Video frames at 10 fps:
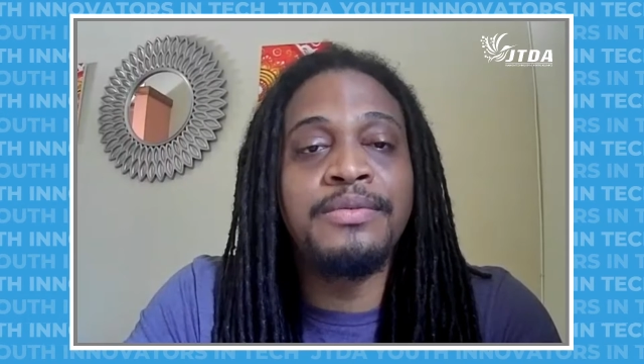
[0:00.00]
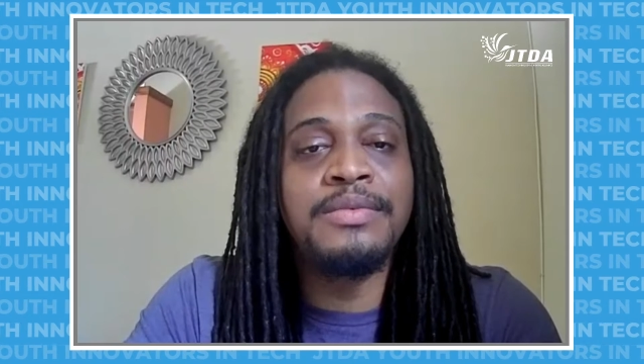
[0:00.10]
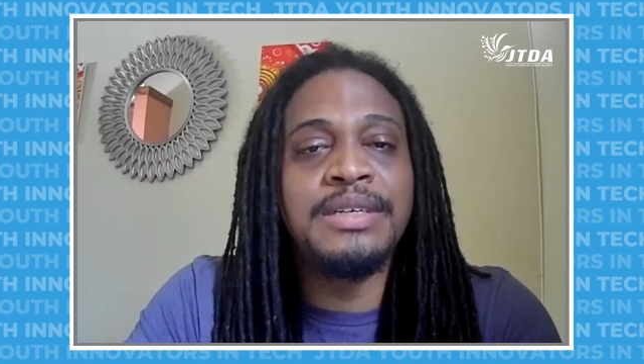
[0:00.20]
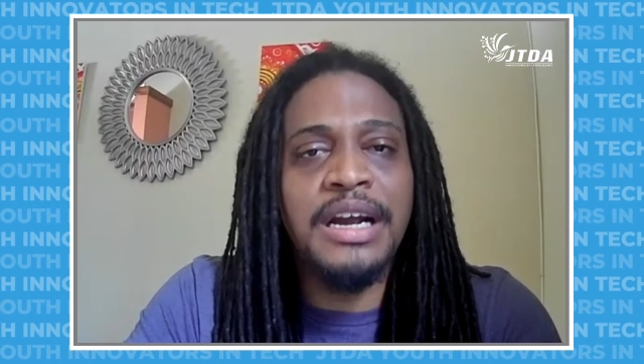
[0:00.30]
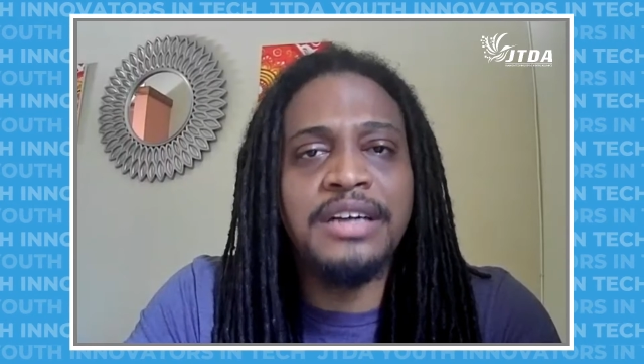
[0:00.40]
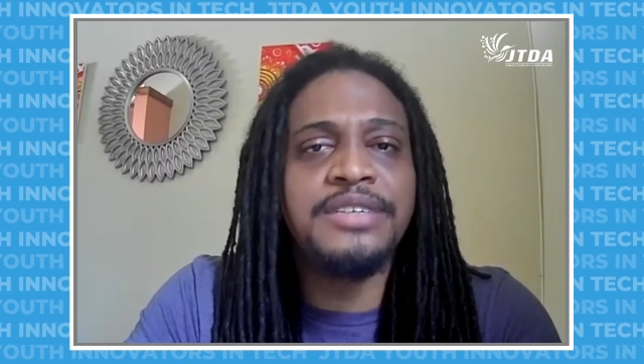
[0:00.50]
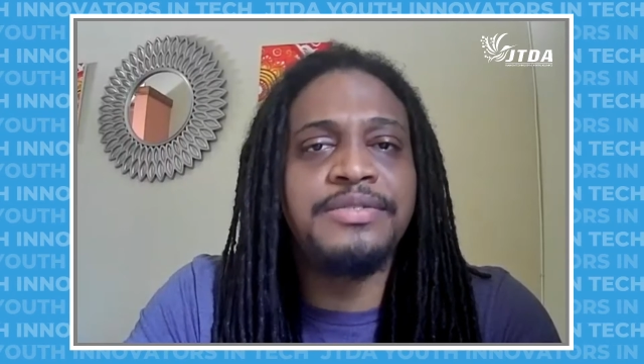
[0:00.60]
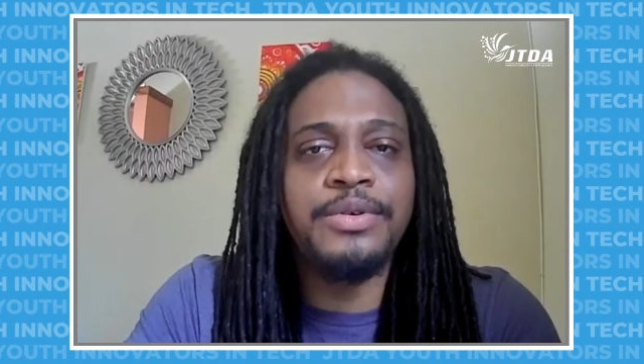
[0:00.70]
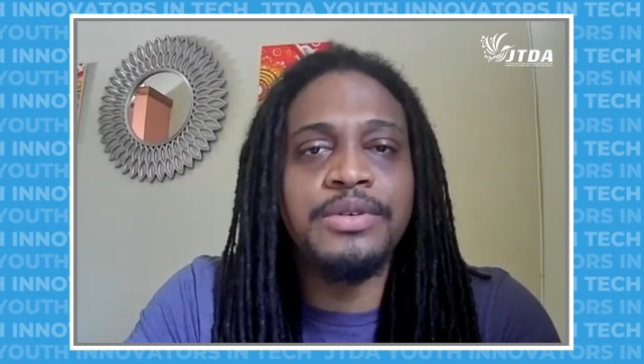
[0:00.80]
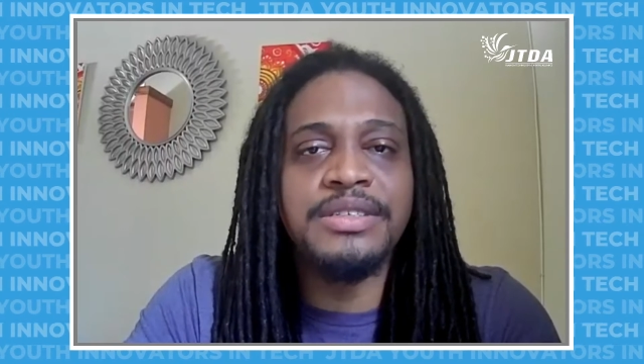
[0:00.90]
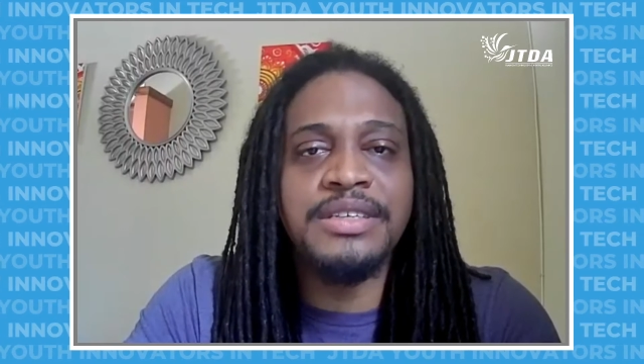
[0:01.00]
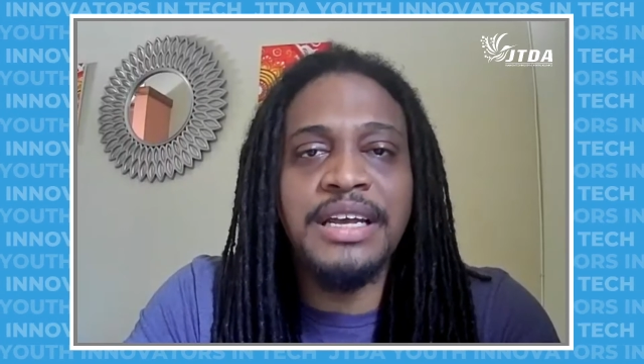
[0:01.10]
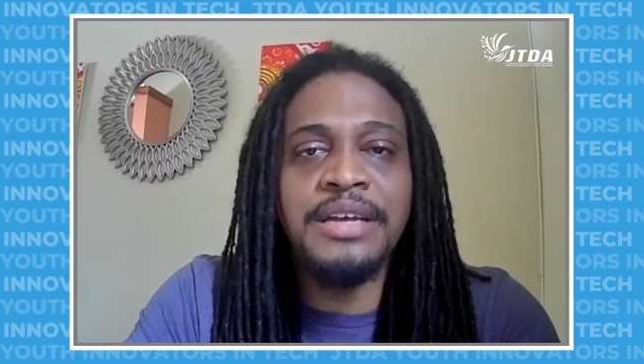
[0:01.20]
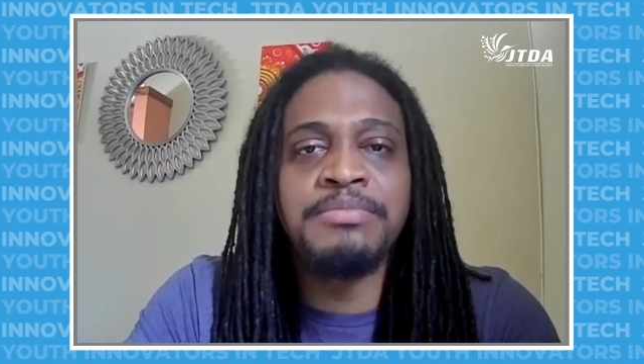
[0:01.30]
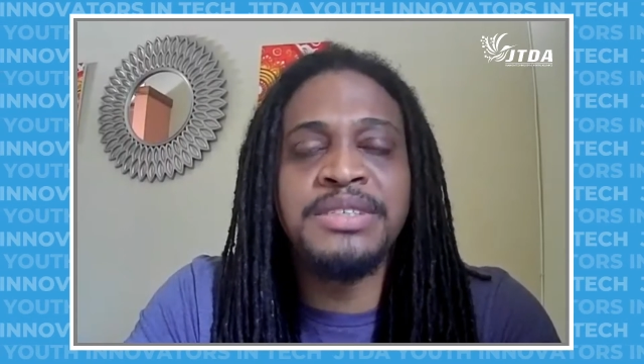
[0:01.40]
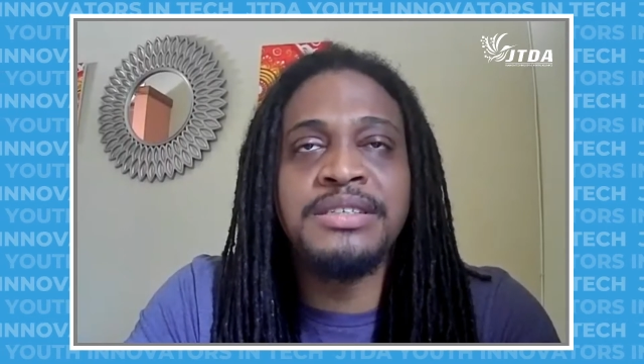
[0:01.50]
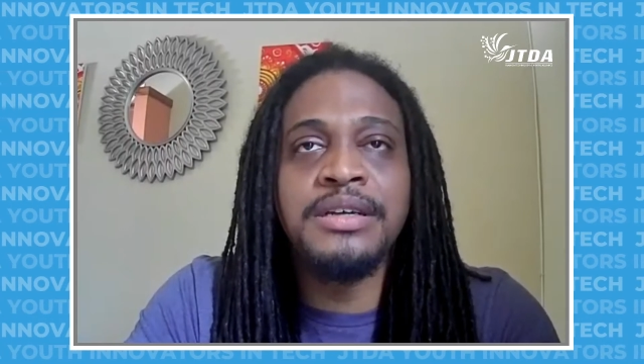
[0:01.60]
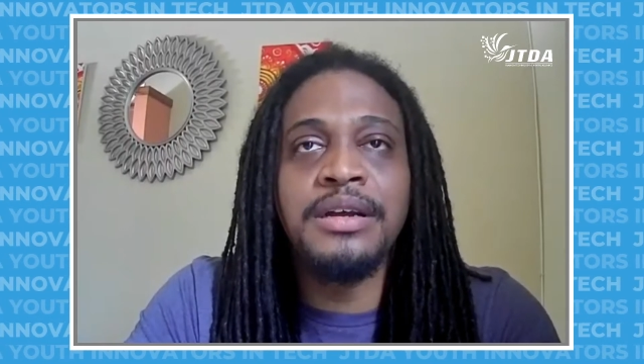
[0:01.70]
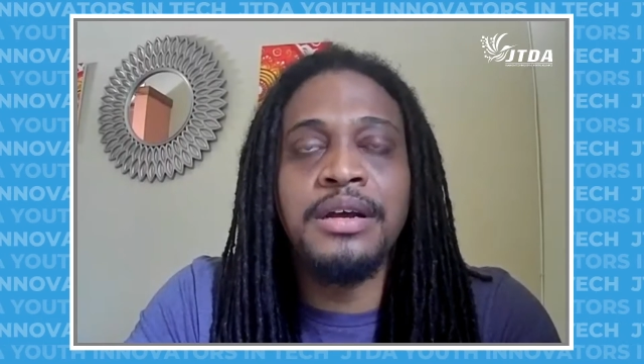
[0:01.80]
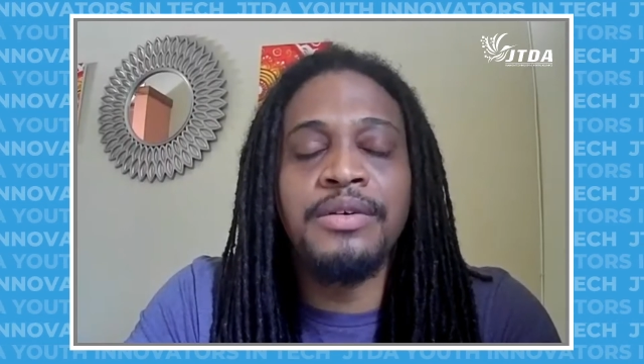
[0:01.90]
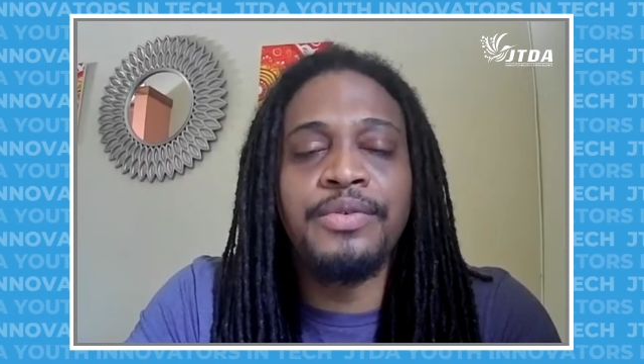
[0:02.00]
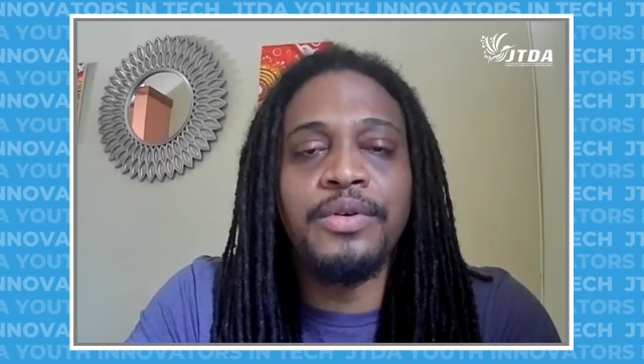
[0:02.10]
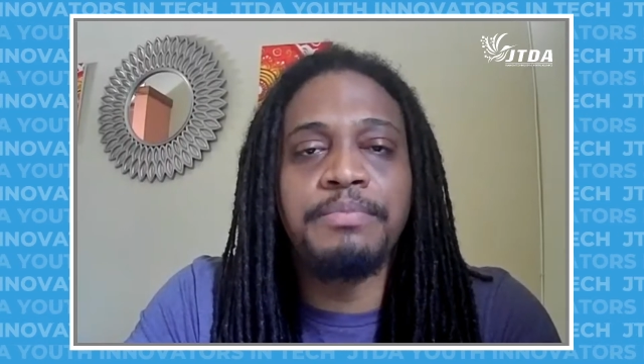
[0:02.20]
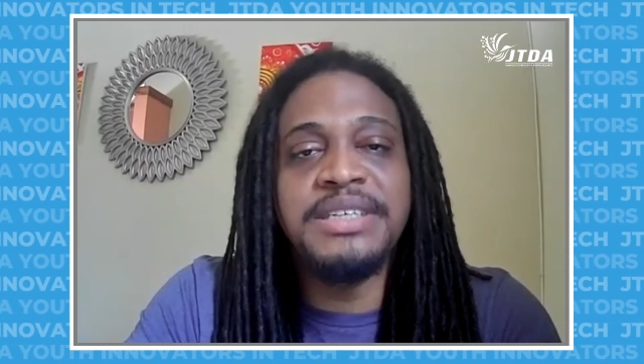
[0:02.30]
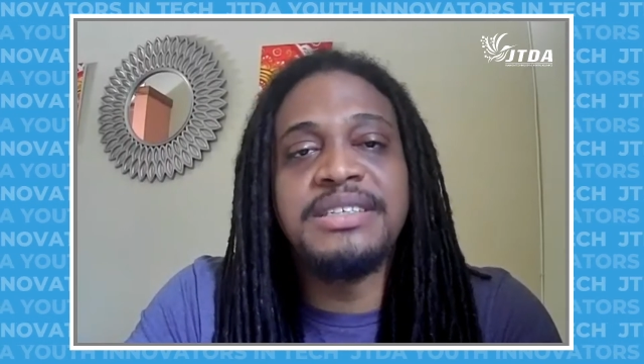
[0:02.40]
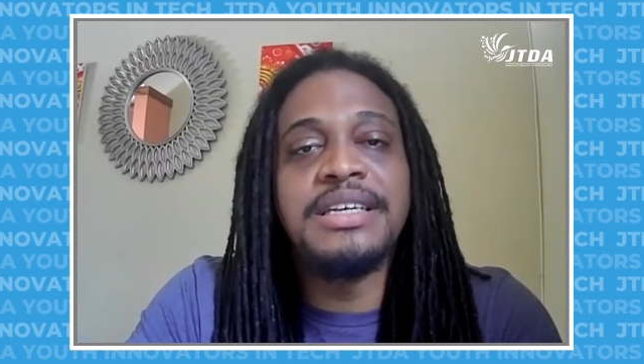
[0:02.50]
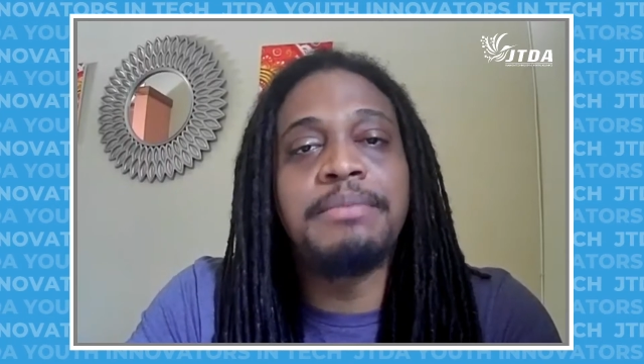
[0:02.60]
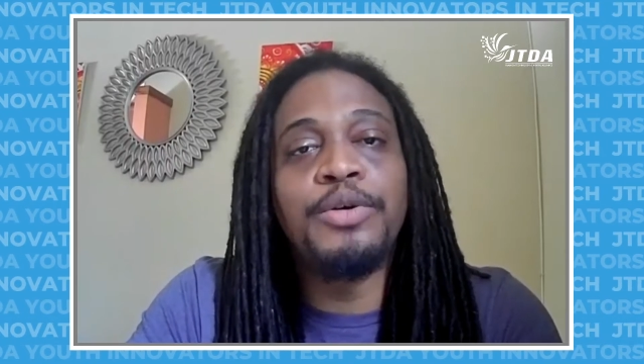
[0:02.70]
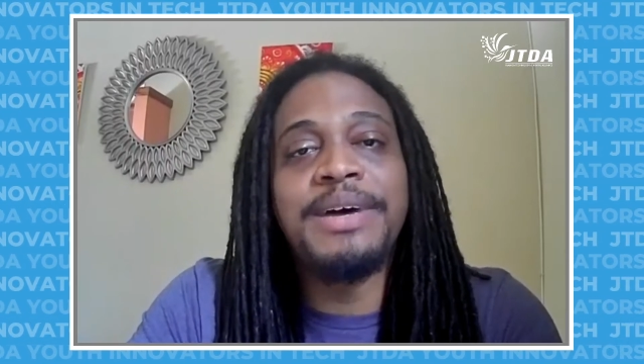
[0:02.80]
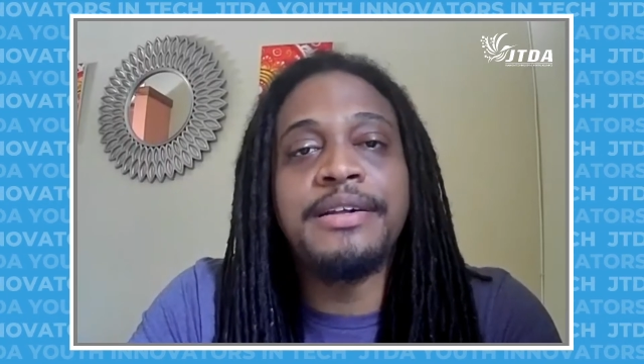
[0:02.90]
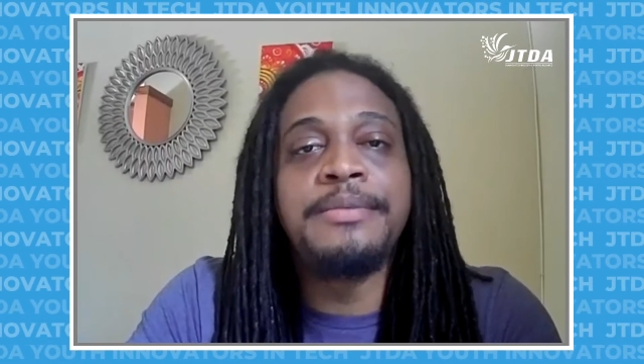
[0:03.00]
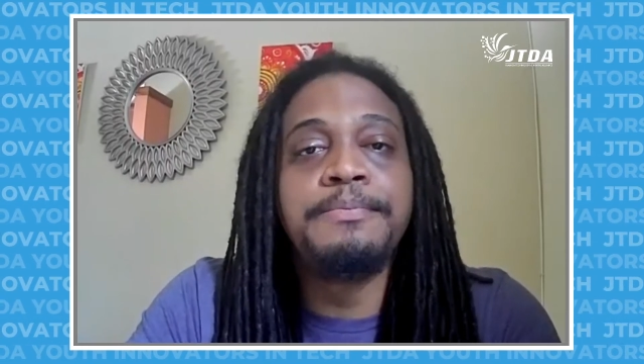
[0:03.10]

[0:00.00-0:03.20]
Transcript: narrative-focused games for PC and mobile.